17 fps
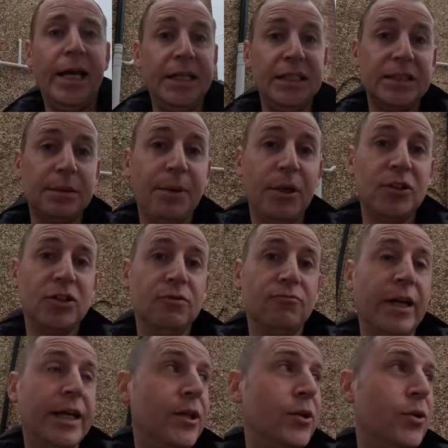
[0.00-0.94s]
and it's supposed to
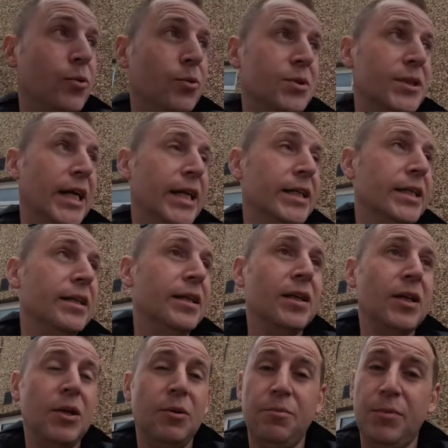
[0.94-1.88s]
rain all day.
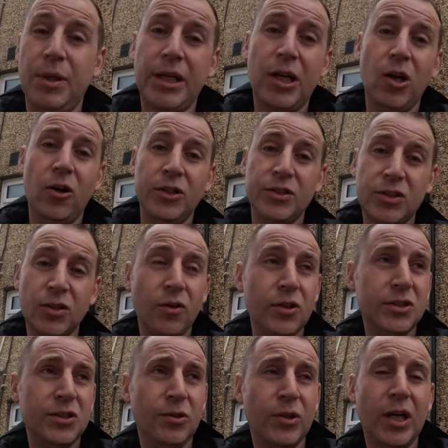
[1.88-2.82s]
My client's got
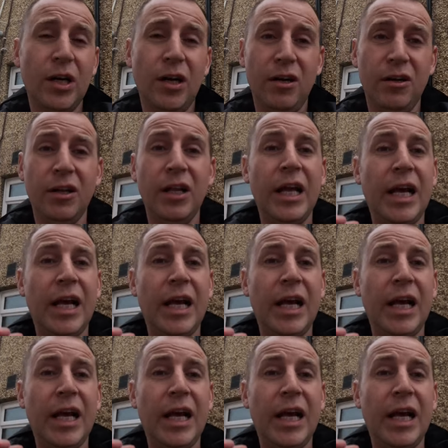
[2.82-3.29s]
his new car